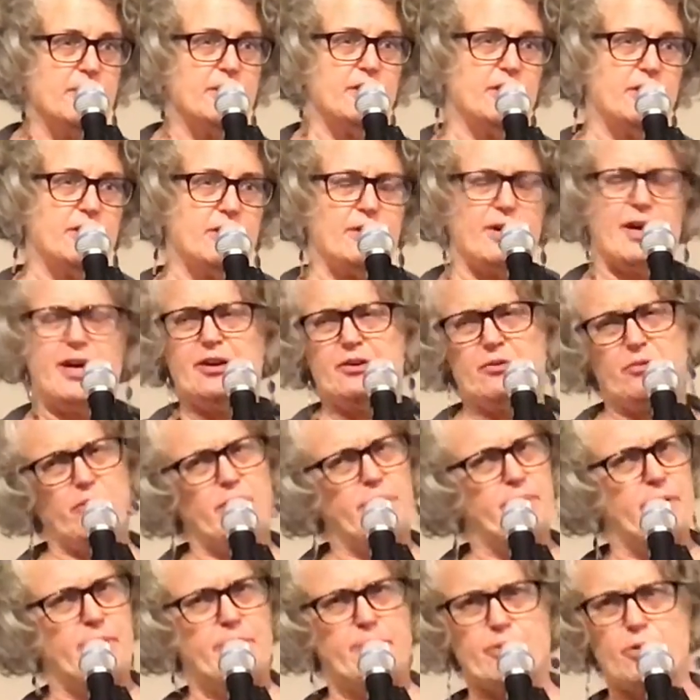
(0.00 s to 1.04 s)
you know, I don't
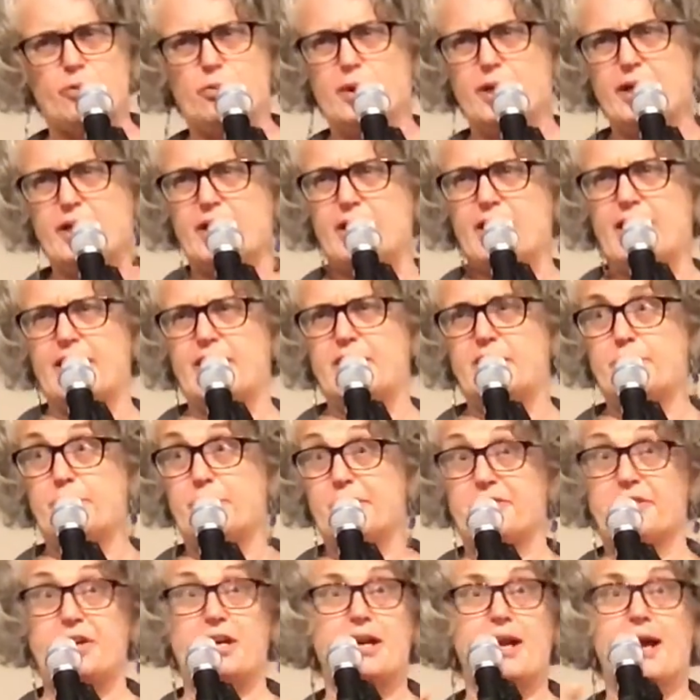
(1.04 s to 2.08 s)
remember what night it
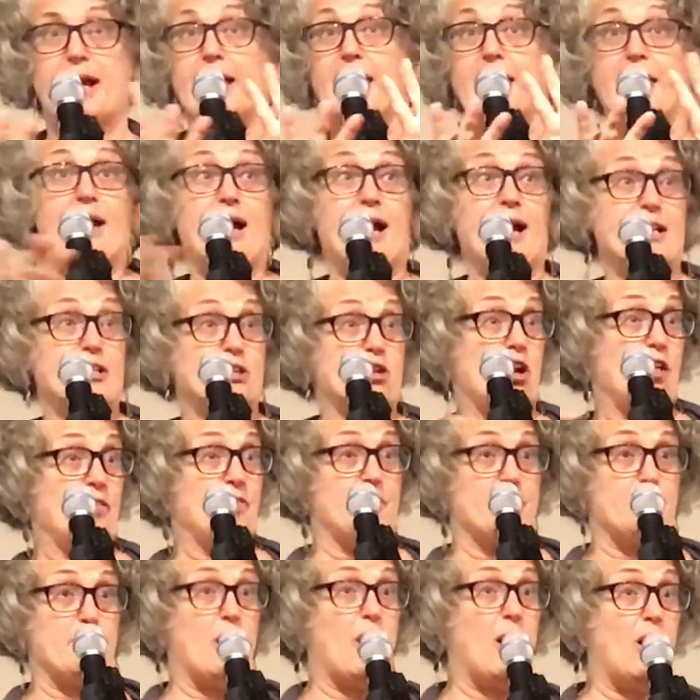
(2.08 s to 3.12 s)
was, and I
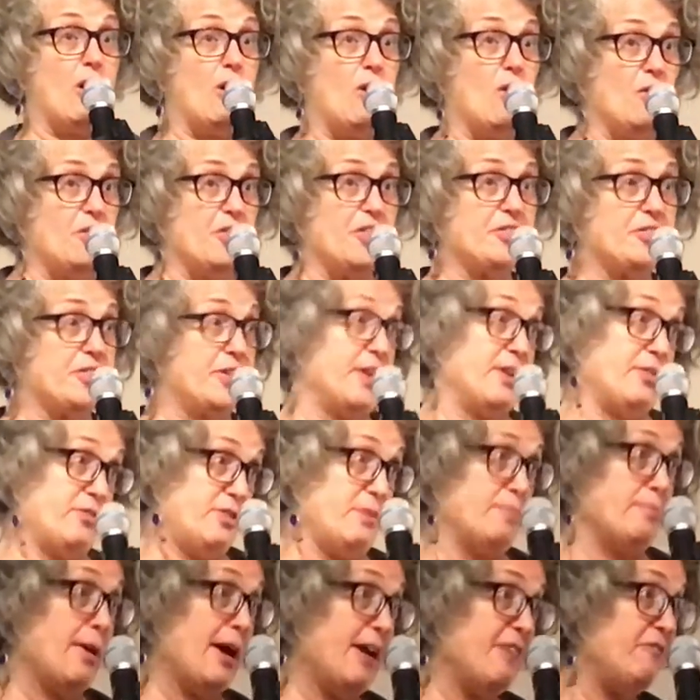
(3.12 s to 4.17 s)
taught them all the things
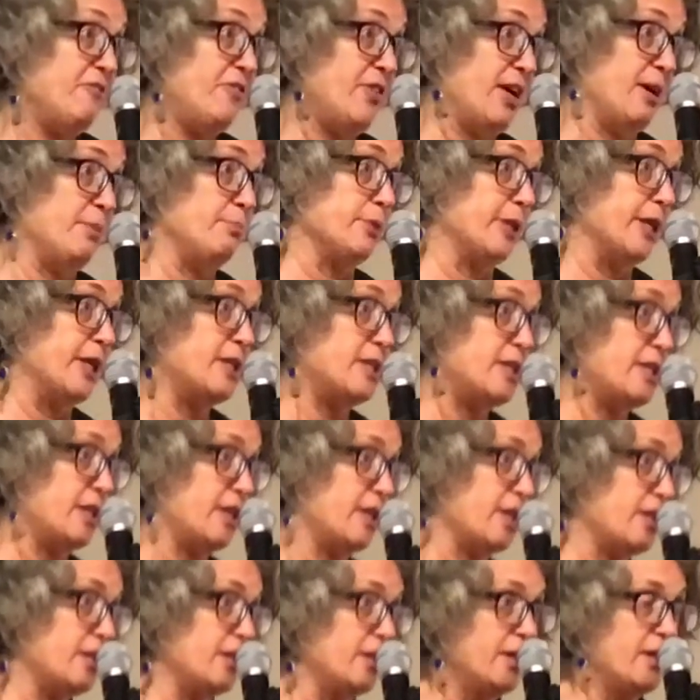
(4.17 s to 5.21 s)
that my family
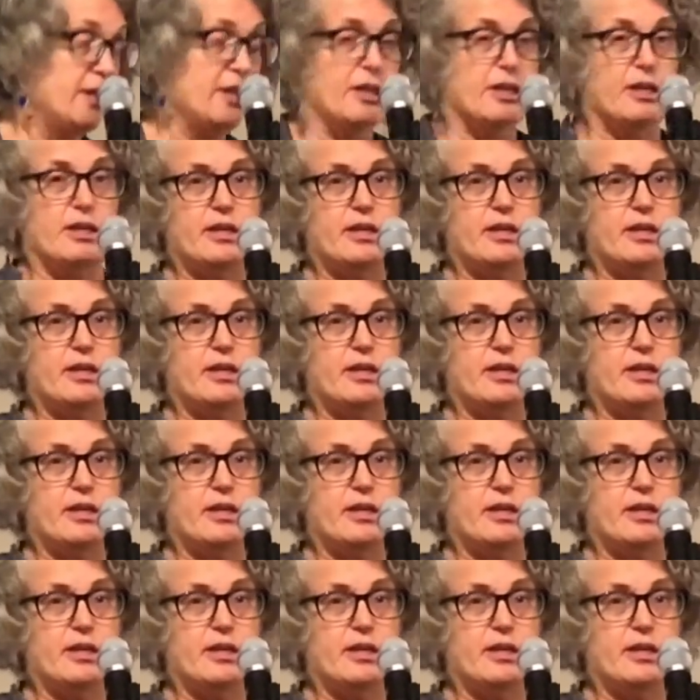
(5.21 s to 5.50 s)
did.